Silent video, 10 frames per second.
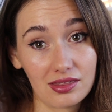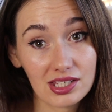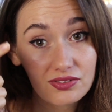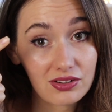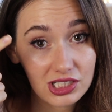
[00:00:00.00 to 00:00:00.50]

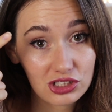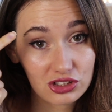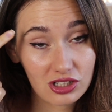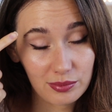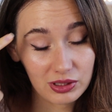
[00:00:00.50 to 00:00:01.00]
This foundation
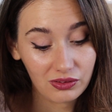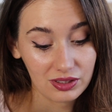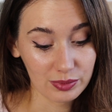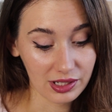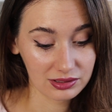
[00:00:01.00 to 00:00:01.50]
should not be doing
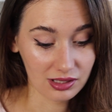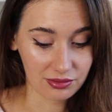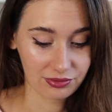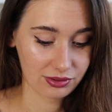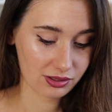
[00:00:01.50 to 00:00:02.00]
this by
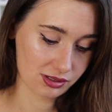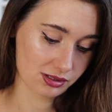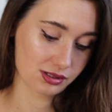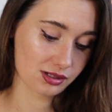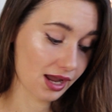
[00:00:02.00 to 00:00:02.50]
itself.
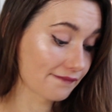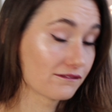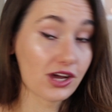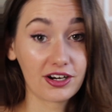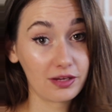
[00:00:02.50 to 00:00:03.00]

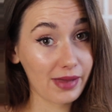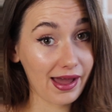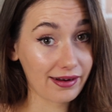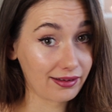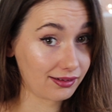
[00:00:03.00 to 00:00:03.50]
I'm very
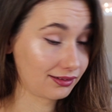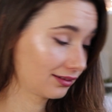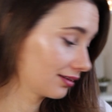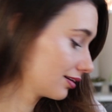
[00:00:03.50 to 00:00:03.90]
mad at it.